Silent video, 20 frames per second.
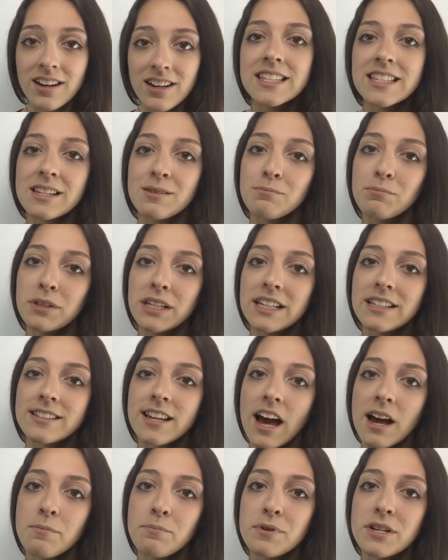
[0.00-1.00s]
simply
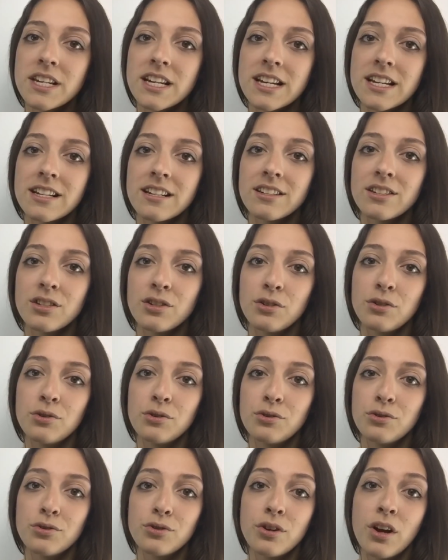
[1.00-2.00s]
type it
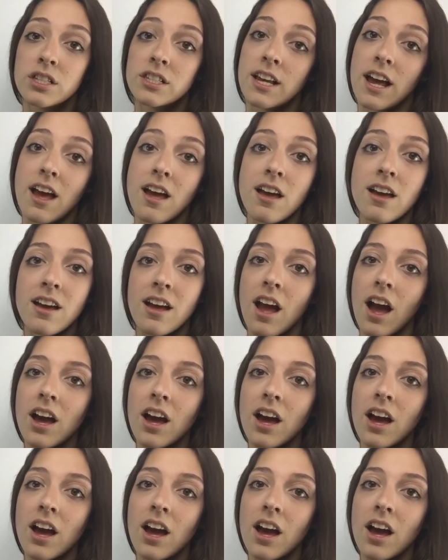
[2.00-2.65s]
into, say,